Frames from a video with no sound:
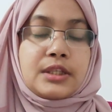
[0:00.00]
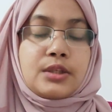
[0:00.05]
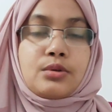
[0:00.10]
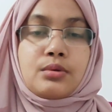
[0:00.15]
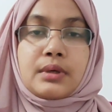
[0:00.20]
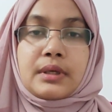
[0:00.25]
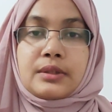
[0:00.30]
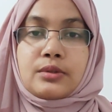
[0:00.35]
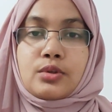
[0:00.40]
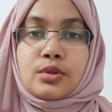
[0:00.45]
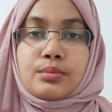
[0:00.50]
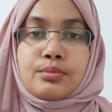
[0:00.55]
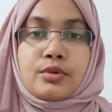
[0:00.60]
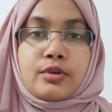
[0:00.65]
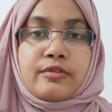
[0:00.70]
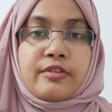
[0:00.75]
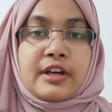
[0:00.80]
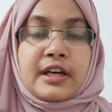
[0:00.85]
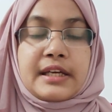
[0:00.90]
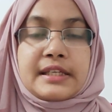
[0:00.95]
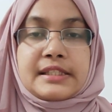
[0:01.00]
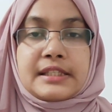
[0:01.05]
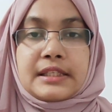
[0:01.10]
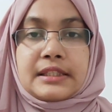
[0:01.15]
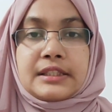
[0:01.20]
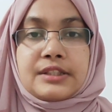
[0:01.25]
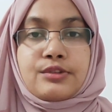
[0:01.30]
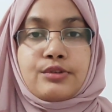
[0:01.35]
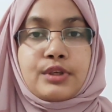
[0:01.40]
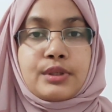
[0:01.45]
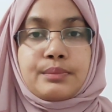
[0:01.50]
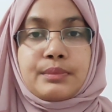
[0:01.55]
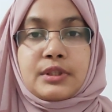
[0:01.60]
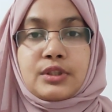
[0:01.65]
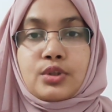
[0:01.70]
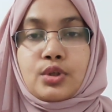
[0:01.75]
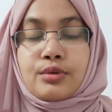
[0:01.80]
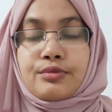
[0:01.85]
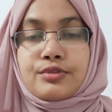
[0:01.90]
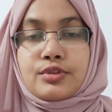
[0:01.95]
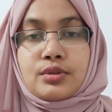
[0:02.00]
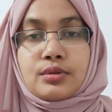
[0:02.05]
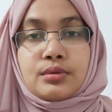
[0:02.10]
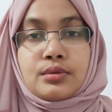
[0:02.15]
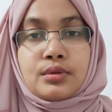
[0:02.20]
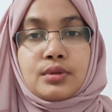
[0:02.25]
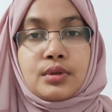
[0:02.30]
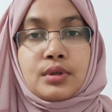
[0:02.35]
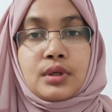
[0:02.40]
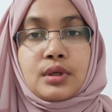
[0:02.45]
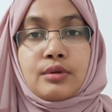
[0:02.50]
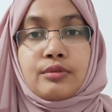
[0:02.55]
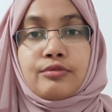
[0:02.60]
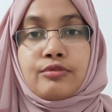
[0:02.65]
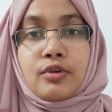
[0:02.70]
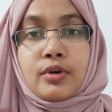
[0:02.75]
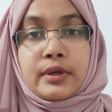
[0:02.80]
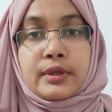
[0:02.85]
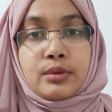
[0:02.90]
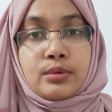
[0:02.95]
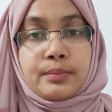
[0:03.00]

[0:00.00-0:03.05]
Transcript: You cannot provide any treatment option for